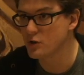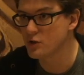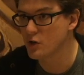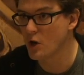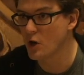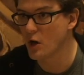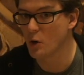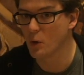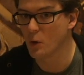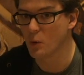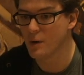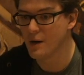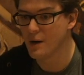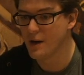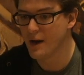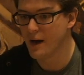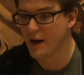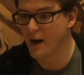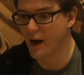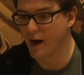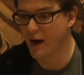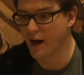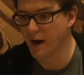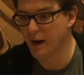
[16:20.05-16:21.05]
So
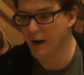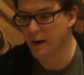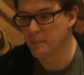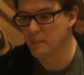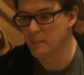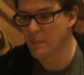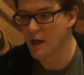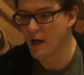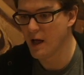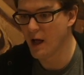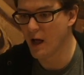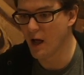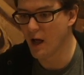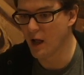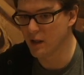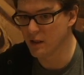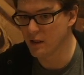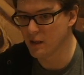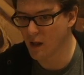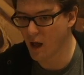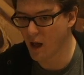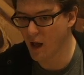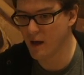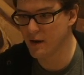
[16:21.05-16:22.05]
a
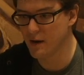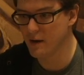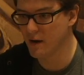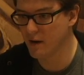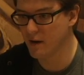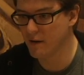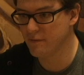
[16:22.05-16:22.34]
lot